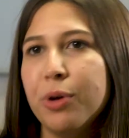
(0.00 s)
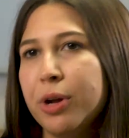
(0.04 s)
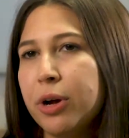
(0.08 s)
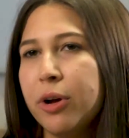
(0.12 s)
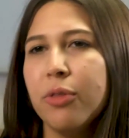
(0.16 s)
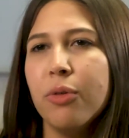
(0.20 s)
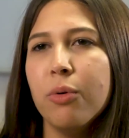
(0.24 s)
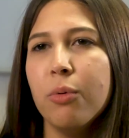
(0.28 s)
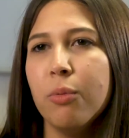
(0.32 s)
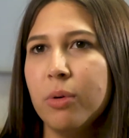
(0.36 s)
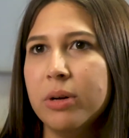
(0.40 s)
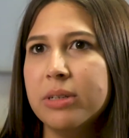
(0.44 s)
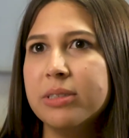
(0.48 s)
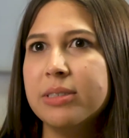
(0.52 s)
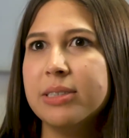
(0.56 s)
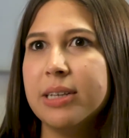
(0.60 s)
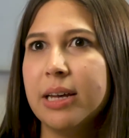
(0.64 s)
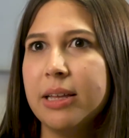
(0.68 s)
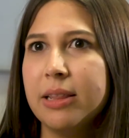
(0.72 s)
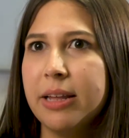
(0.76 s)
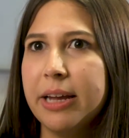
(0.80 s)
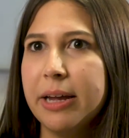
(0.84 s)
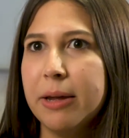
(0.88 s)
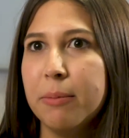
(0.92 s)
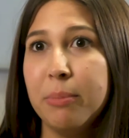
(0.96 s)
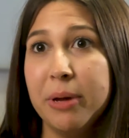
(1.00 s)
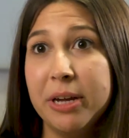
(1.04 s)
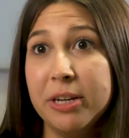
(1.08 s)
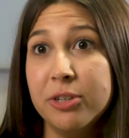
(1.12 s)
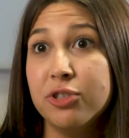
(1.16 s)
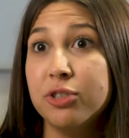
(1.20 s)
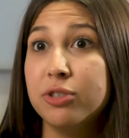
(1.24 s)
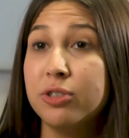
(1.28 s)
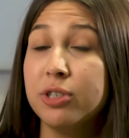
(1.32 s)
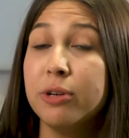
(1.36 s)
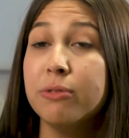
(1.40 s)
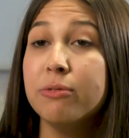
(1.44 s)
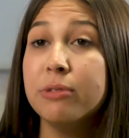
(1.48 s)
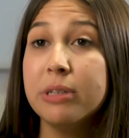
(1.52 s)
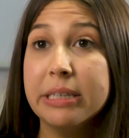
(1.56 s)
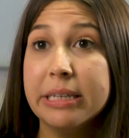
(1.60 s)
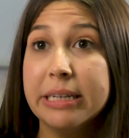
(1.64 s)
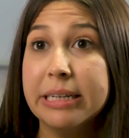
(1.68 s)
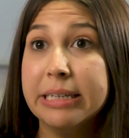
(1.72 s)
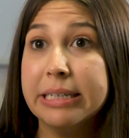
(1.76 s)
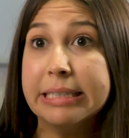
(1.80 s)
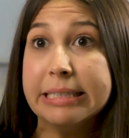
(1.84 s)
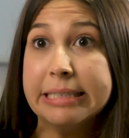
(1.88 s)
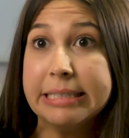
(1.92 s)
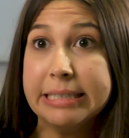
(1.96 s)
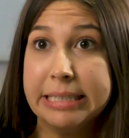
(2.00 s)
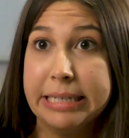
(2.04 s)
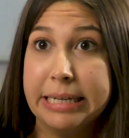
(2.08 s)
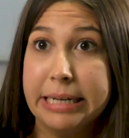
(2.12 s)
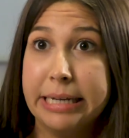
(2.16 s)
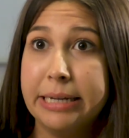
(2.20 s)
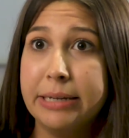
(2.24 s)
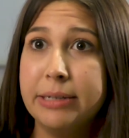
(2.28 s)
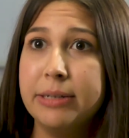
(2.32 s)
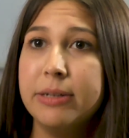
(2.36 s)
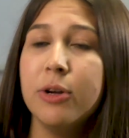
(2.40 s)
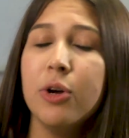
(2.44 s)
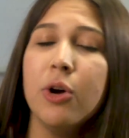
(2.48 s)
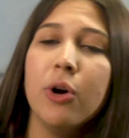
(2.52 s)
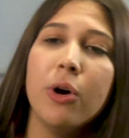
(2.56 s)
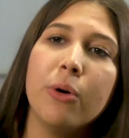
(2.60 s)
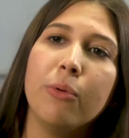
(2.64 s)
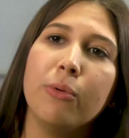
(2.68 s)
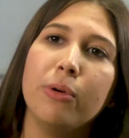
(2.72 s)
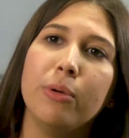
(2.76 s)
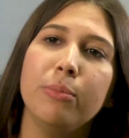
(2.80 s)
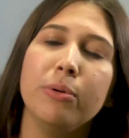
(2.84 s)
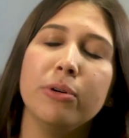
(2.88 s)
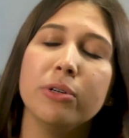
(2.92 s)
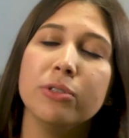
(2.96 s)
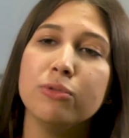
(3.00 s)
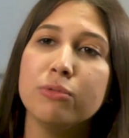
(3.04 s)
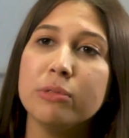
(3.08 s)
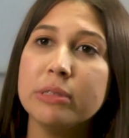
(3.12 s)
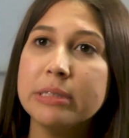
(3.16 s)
we are the ones that like patients are really gonna see and we build